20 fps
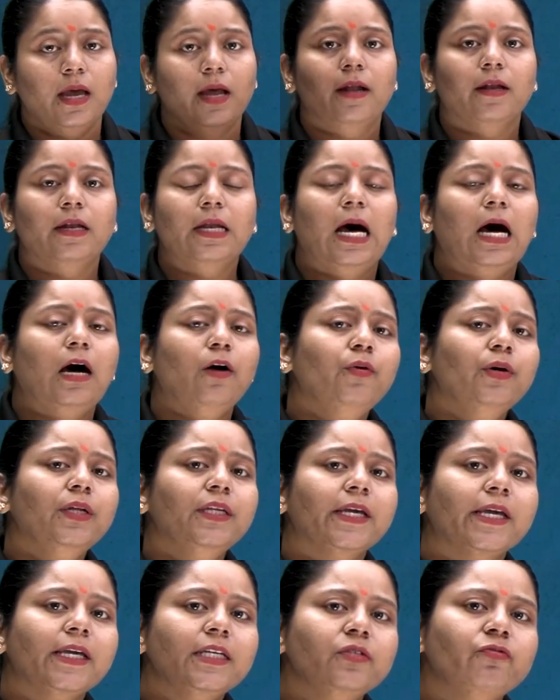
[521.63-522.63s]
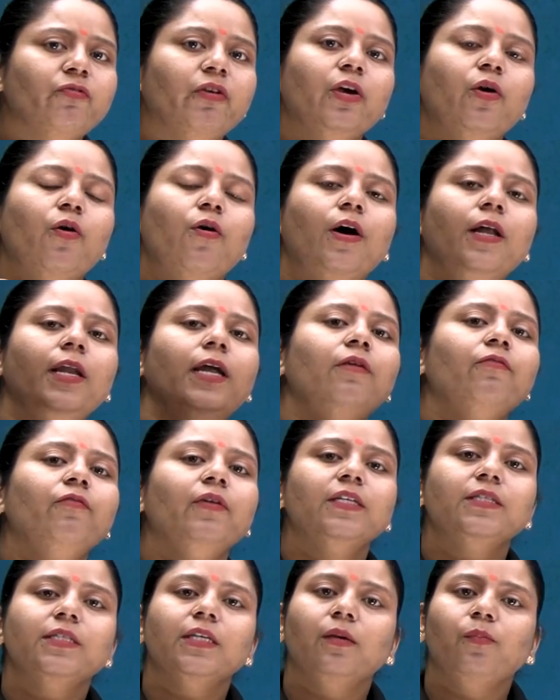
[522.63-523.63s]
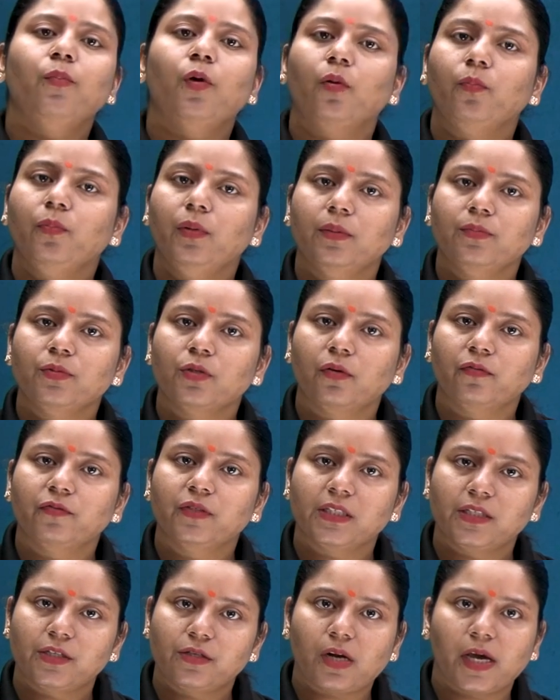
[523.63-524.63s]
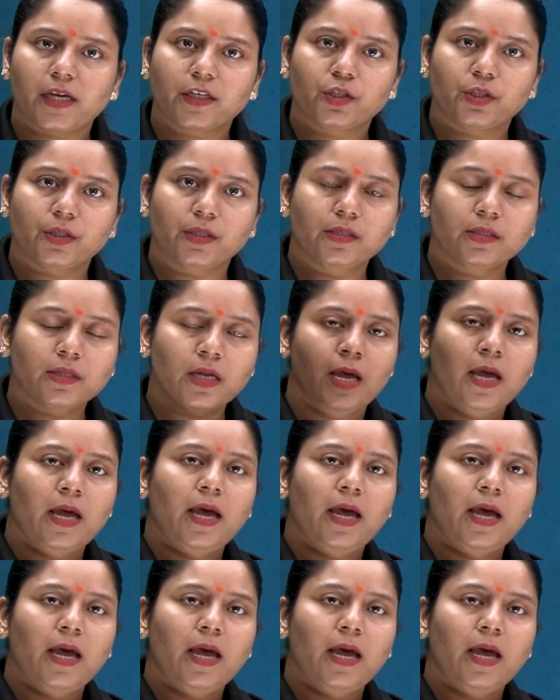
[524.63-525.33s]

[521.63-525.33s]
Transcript: Nowadays, we all are facing problems of distractions,